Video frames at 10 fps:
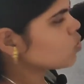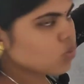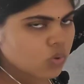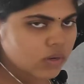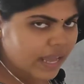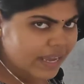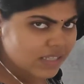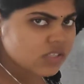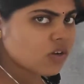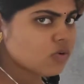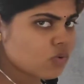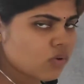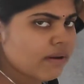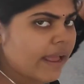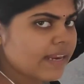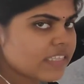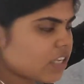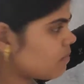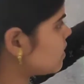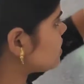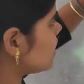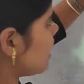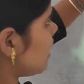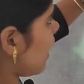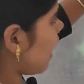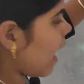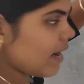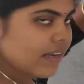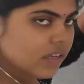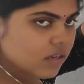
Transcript: two lines or two line segments at